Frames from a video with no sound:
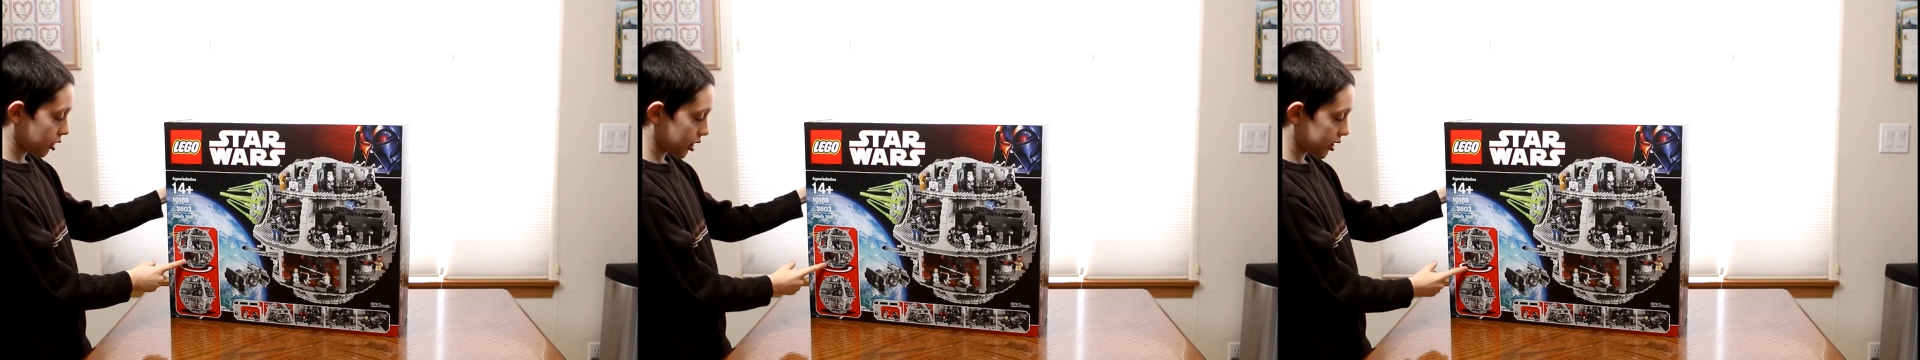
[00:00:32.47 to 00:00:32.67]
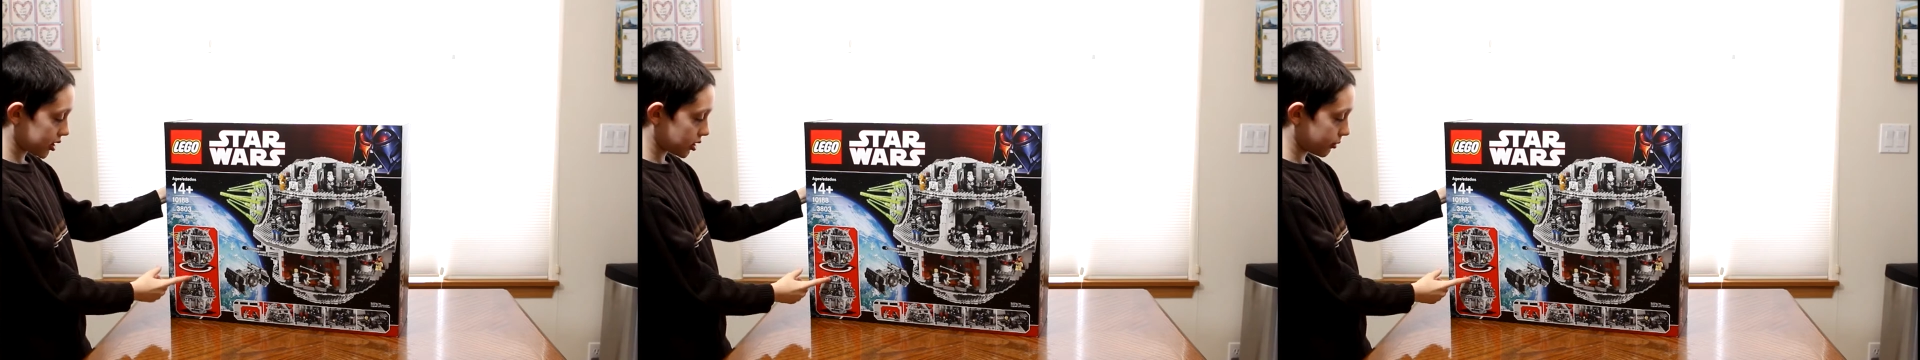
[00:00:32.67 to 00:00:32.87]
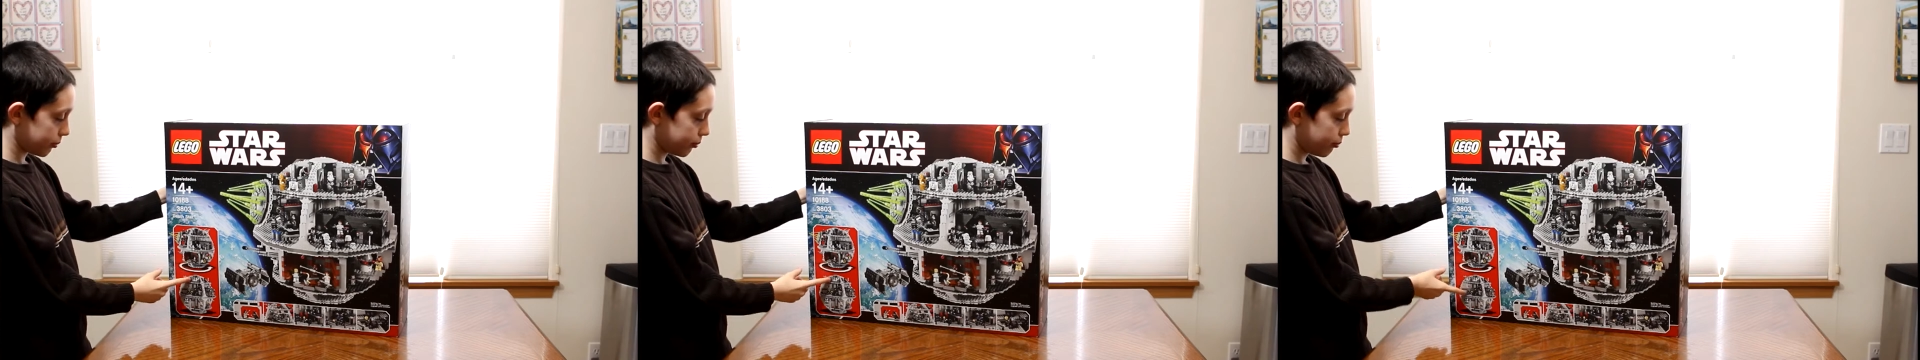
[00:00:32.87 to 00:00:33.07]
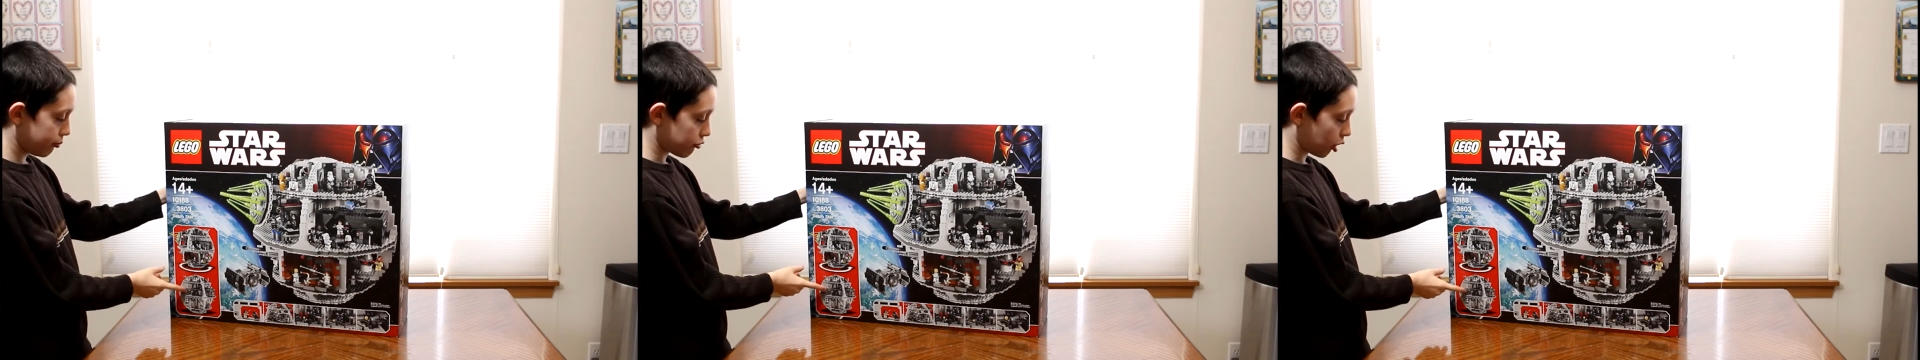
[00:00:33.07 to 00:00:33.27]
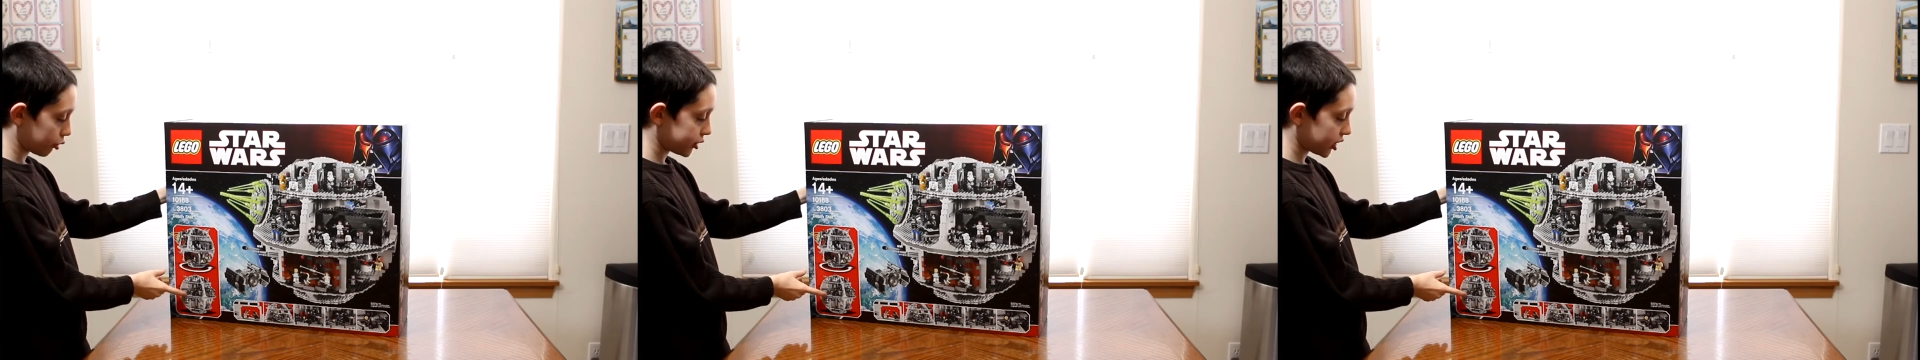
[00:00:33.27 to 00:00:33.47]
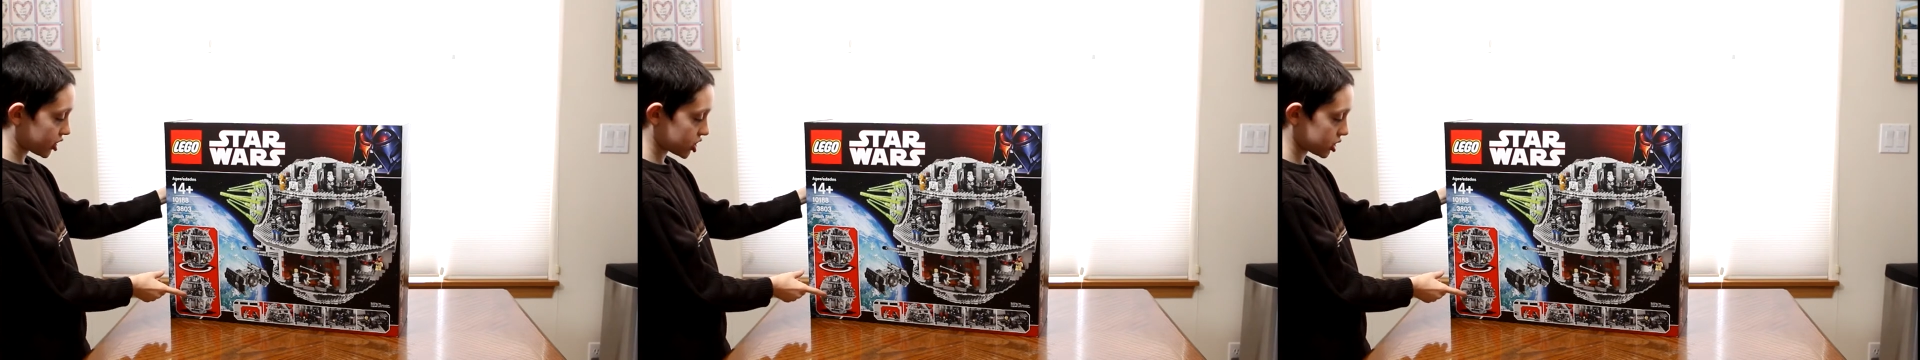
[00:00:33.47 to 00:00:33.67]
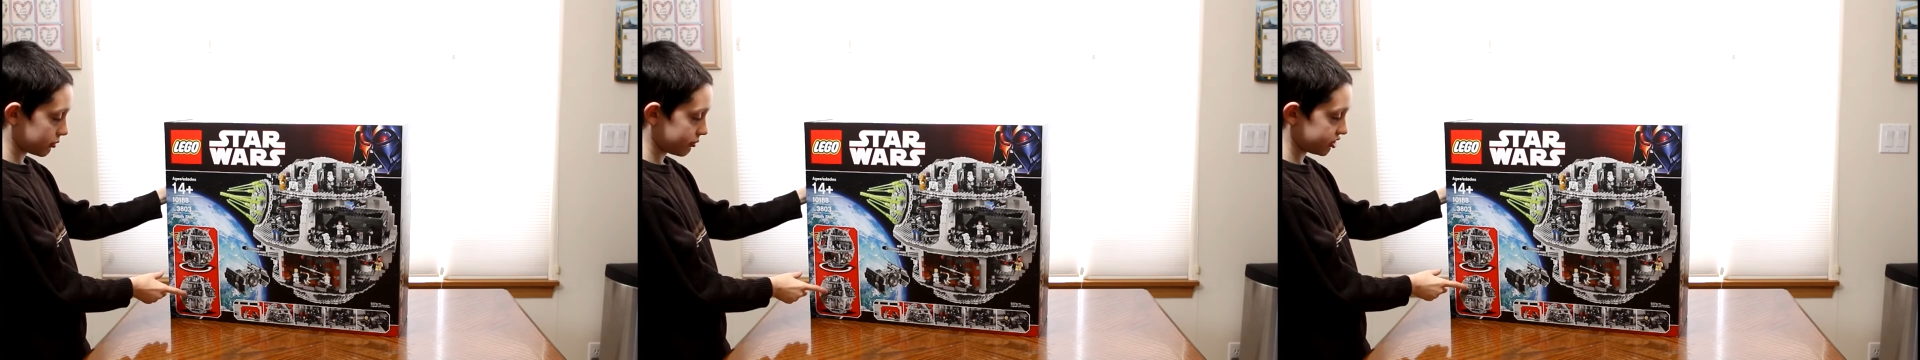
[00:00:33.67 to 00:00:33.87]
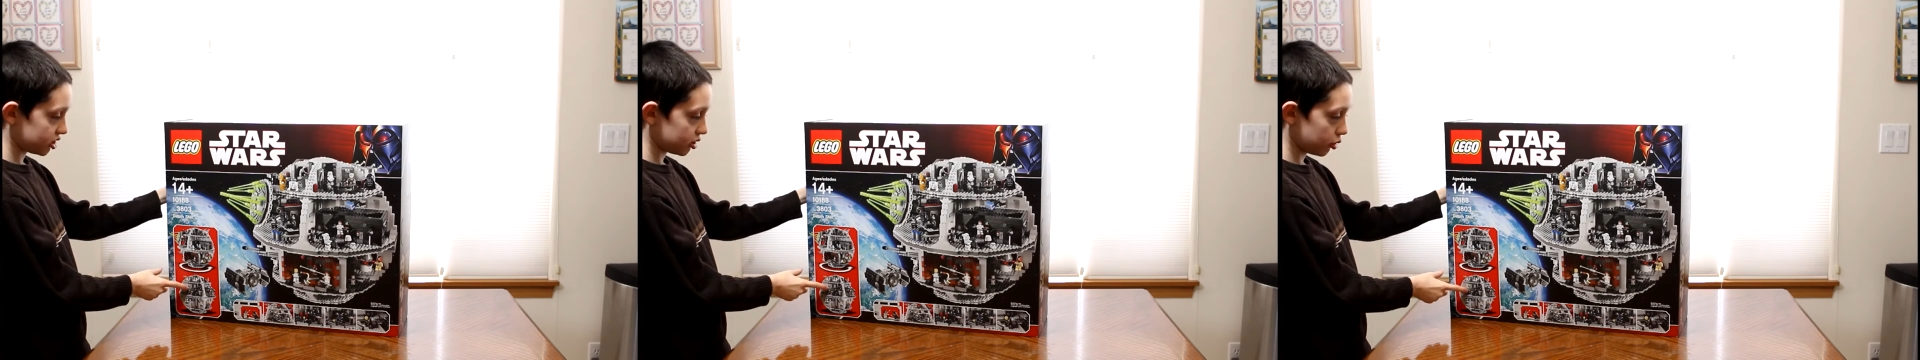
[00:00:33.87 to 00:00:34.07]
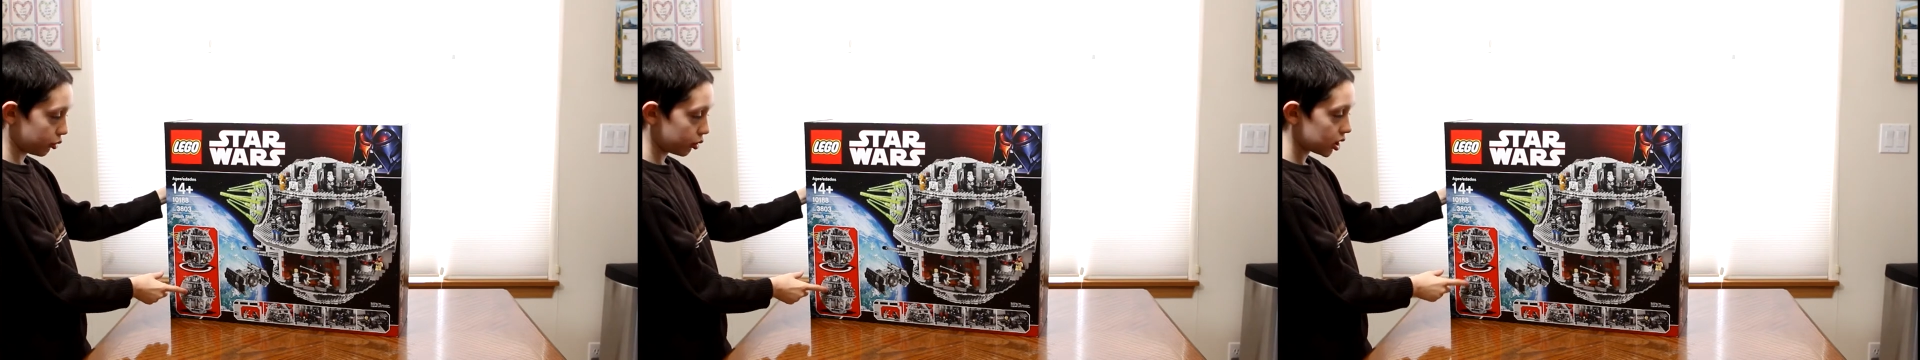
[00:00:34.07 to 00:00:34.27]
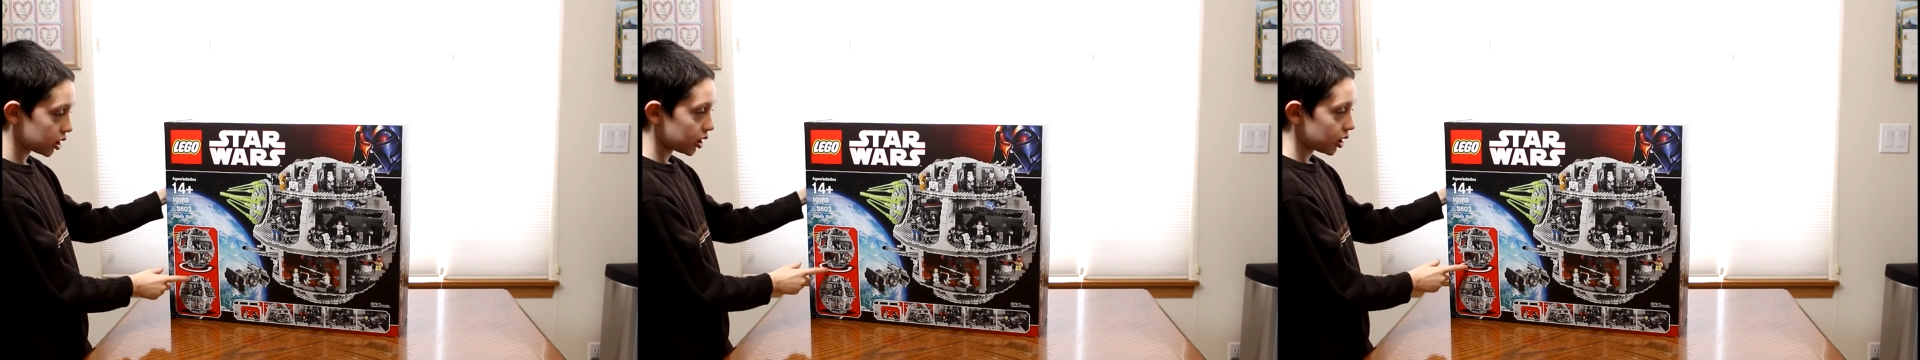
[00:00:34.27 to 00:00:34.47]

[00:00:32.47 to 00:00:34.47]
and a rotation view,